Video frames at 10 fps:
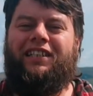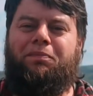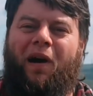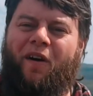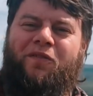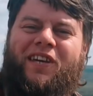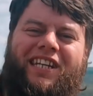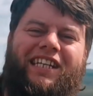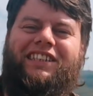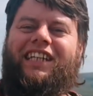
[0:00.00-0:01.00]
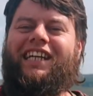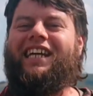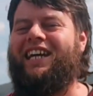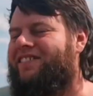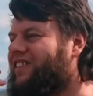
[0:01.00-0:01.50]
eyes puffy and itchy,
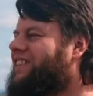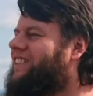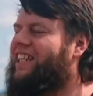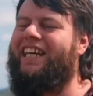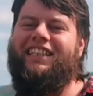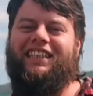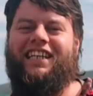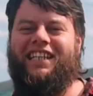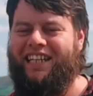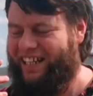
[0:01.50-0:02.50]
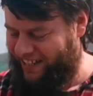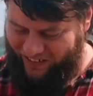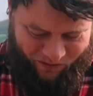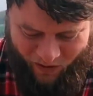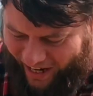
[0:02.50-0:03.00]
we're sneezing,
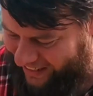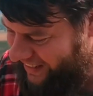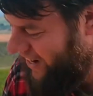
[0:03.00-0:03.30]
a runny